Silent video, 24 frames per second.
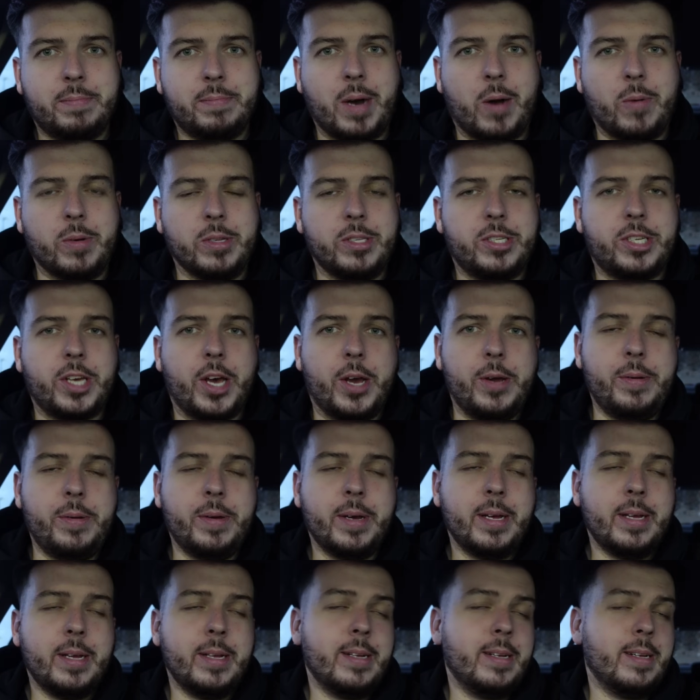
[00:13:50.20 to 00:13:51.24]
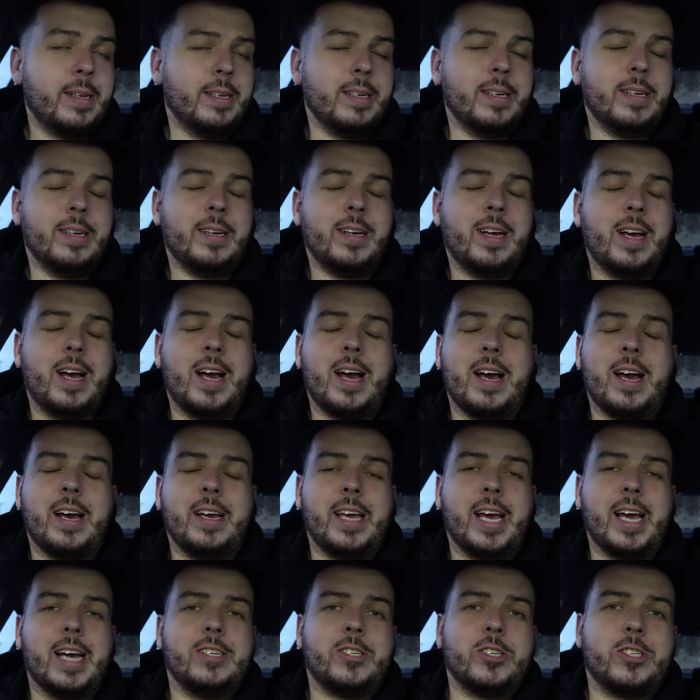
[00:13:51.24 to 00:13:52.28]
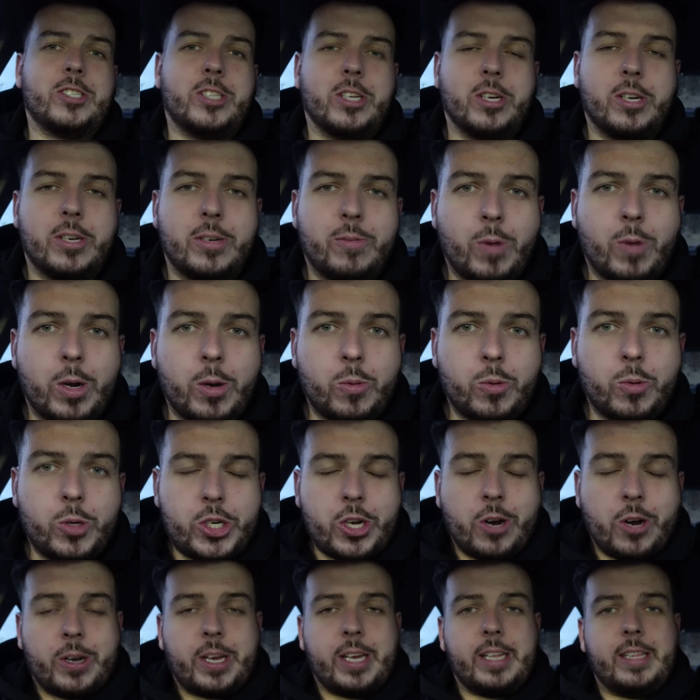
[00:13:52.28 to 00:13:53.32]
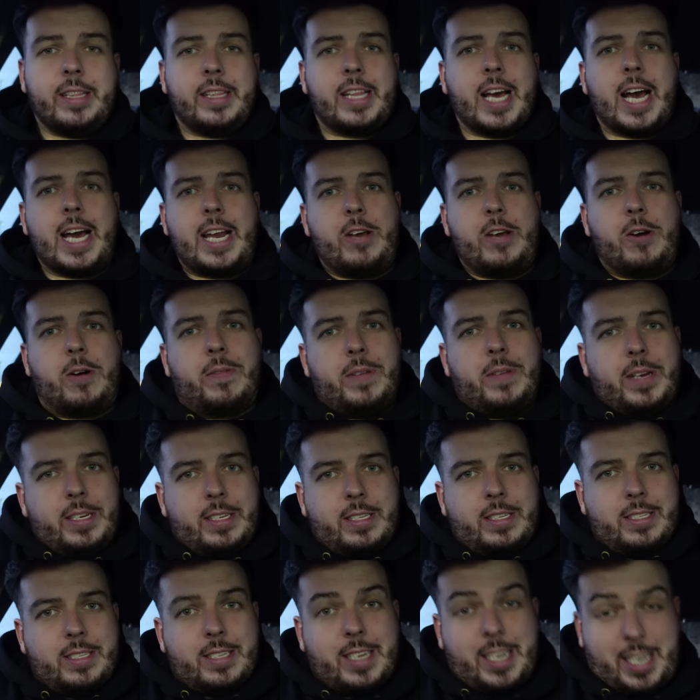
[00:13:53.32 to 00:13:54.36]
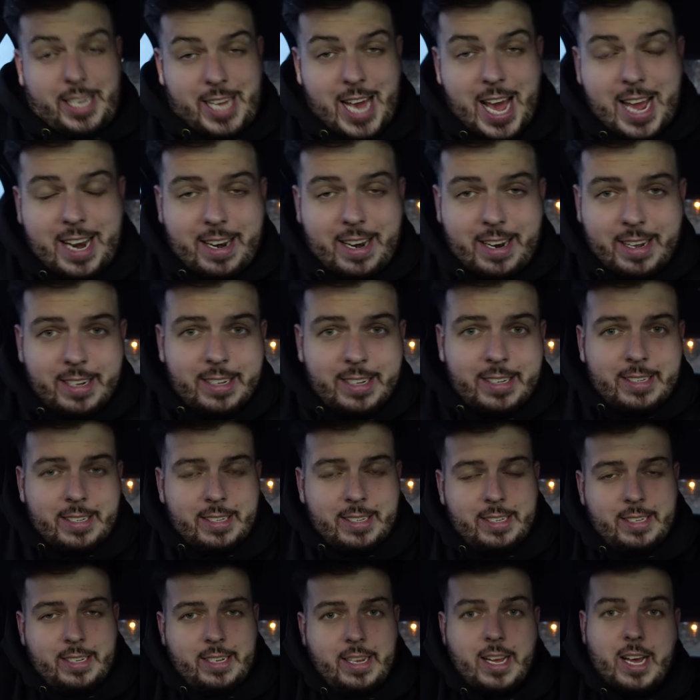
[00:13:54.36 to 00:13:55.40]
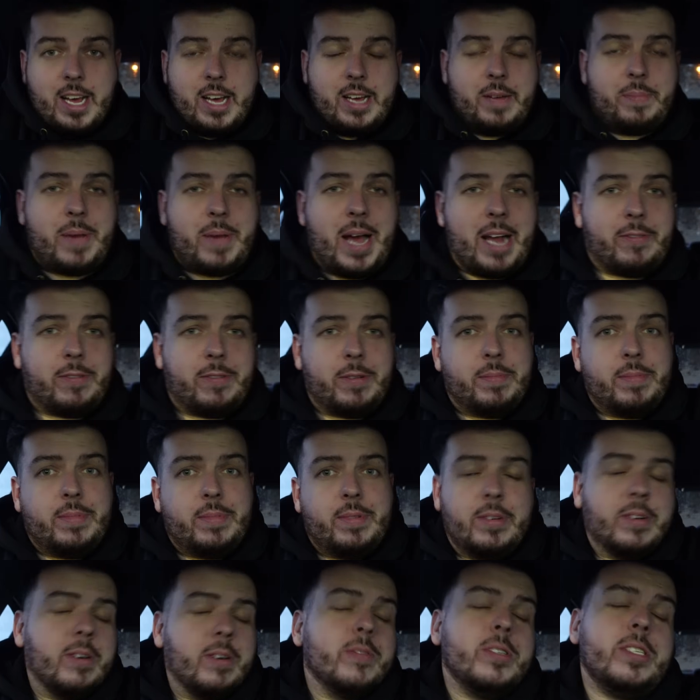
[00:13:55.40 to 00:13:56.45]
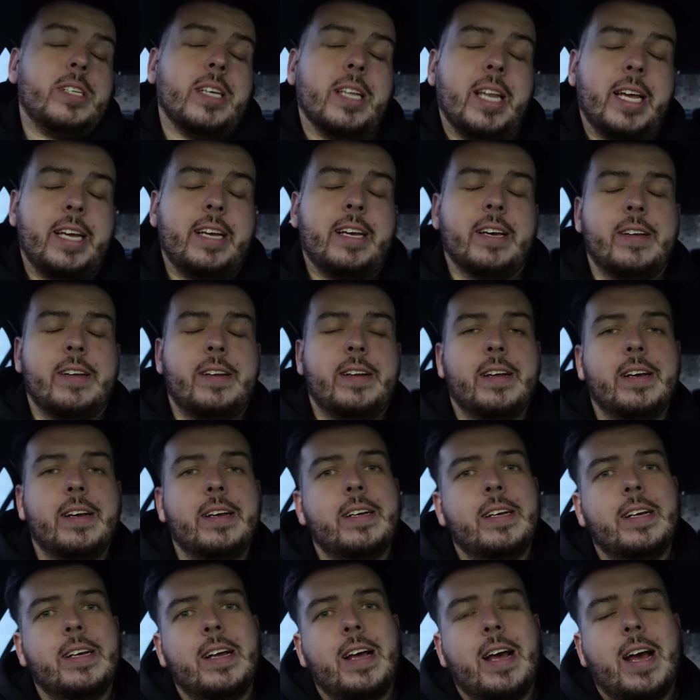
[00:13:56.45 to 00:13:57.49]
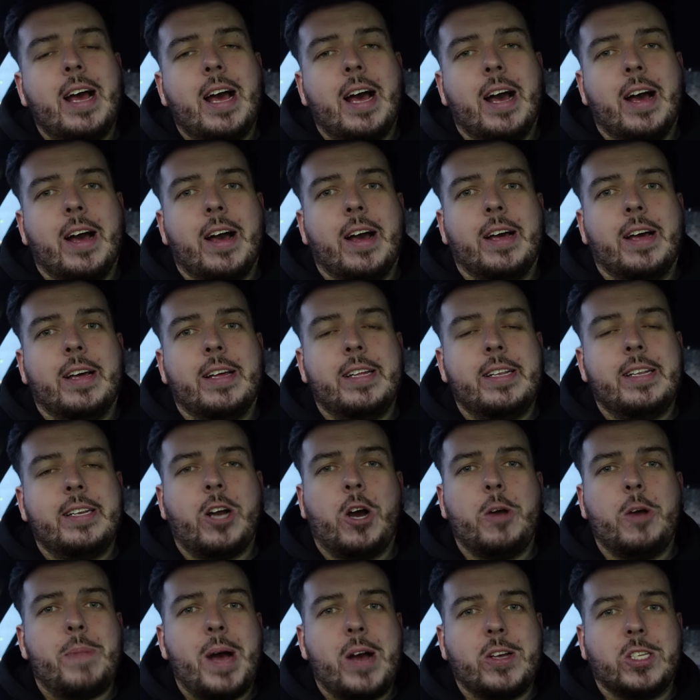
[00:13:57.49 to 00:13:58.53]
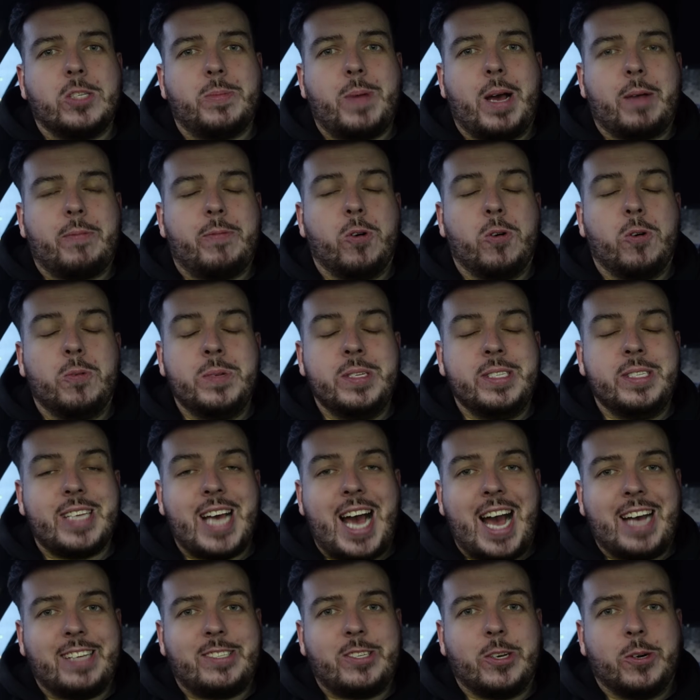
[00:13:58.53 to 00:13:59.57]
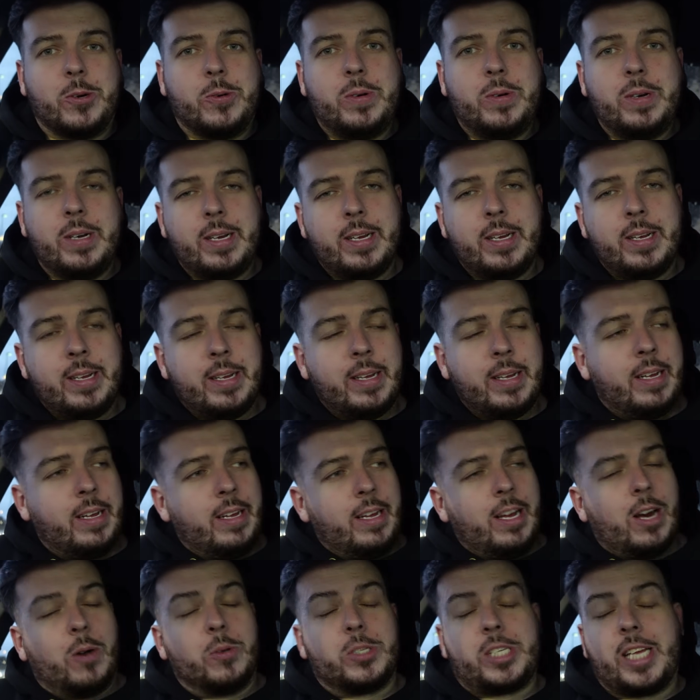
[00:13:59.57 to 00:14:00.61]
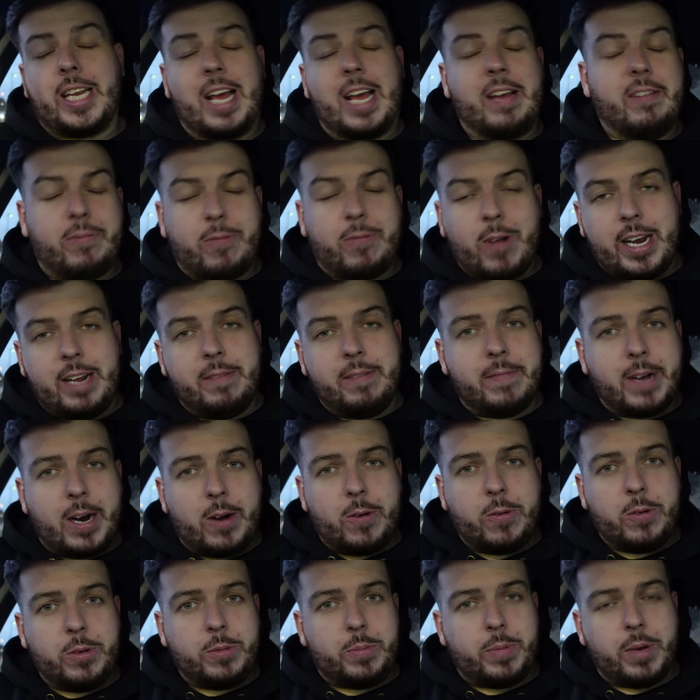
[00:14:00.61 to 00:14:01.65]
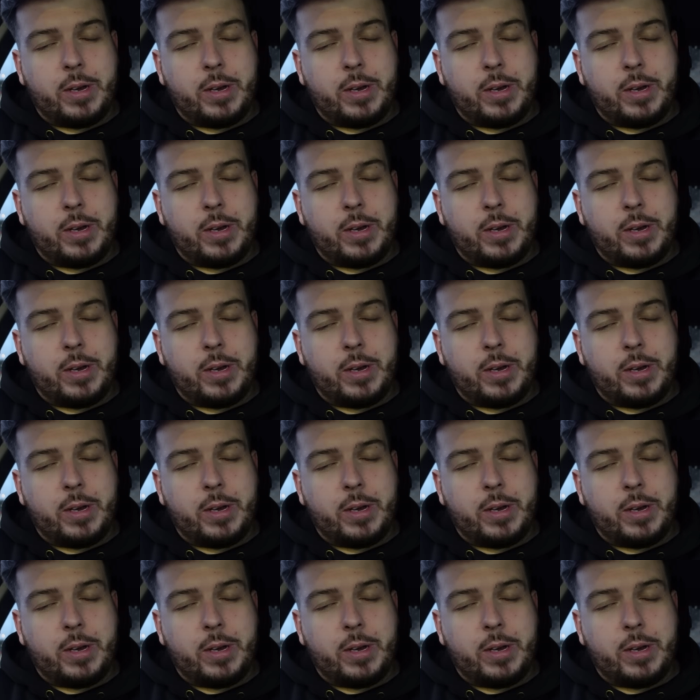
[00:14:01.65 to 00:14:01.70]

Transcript: Bolton 2. Yeah, just a real shocking day at the office again. Back from obviously Lincoln, no bounce back performance at all. I was going to get Fred involved,